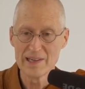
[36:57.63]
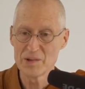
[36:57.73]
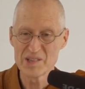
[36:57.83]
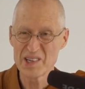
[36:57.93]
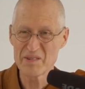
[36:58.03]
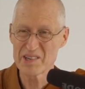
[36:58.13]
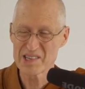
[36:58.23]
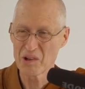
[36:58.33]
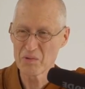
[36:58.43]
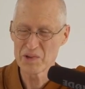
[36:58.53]
He was never
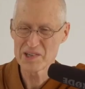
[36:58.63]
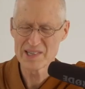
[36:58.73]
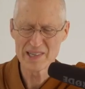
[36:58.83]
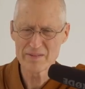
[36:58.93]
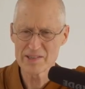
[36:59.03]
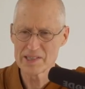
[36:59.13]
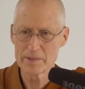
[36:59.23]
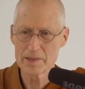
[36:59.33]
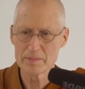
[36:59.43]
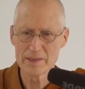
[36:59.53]
selfish. He never
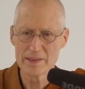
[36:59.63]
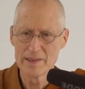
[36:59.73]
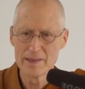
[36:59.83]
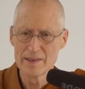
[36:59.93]
seemed to be